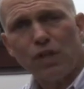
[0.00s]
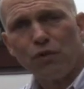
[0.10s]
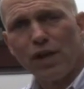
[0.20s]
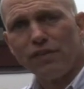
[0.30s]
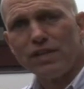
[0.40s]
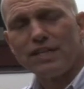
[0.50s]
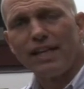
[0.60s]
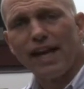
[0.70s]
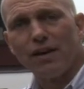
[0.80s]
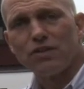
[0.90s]
right at the
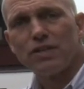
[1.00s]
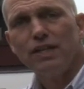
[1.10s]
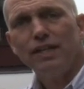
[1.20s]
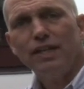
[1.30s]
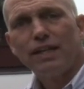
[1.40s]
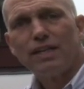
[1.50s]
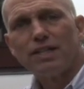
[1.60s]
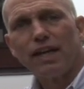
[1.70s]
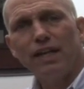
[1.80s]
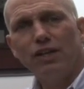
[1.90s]
tea house, because
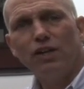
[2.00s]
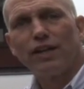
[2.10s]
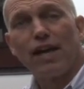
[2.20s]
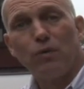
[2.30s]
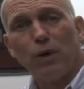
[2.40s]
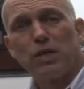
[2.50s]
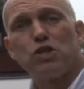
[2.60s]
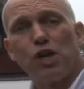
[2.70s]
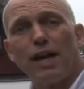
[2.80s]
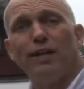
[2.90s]
you get a look at what
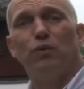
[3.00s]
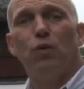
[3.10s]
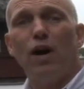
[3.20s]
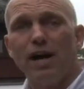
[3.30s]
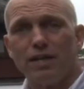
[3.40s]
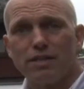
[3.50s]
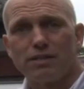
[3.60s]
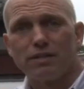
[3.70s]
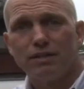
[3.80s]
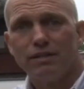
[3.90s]
China was,